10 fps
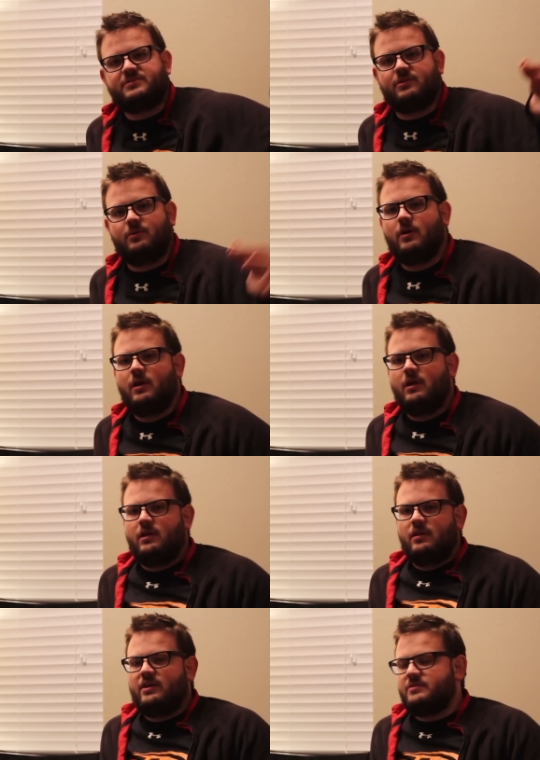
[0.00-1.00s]
So
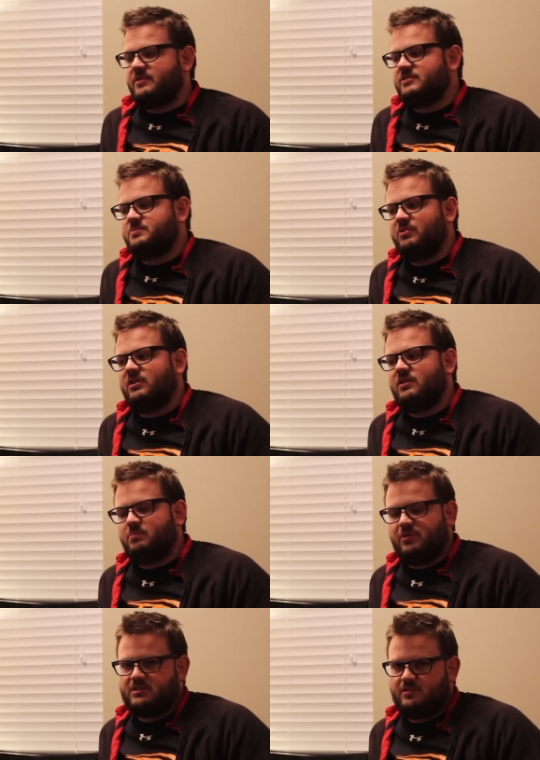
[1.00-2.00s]
that, that's pretty
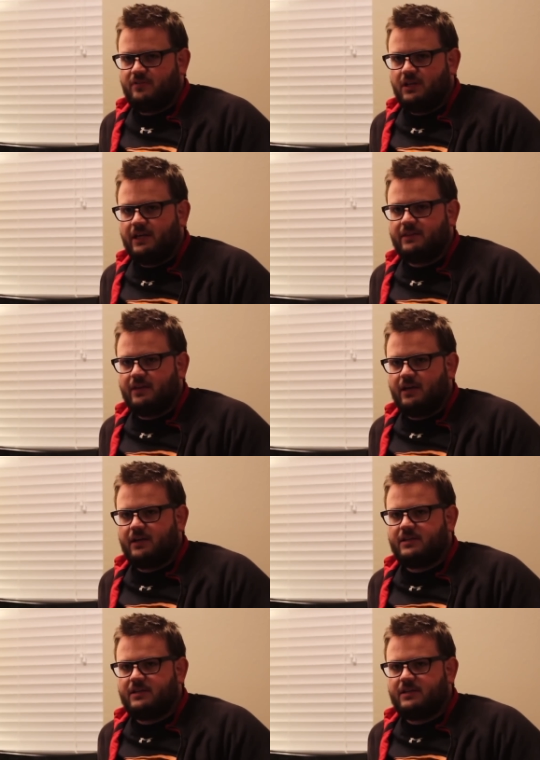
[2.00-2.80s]
impressive. I like that.